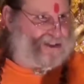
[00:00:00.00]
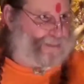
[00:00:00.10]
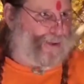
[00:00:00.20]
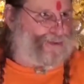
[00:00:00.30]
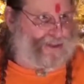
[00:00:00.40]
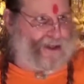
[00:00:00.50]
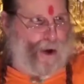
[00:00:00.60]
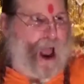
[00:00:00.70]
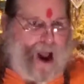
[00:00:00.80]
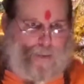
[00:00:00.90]
supposed to do
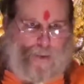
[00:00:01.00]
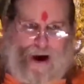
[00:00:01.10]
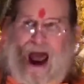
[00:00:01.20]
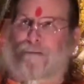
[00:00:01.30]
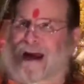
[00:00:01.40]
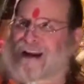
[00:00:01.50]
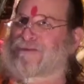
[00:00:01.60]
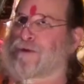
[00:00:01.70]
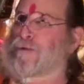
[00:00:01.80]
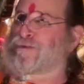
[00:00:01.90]
and where how am I going to
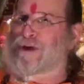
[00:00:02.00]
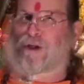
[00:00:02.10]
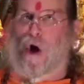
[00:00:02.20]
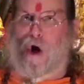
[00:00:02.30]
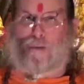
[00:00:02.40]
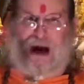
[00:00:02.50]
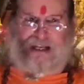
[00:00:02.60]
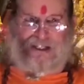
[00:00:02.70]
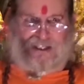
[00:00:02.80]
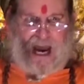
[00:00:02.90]
fulfill all my
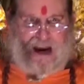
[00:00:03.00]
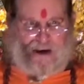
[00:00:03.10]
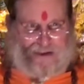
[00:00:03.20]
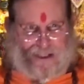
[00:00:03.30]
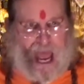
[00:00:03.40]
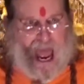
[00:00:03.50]
desires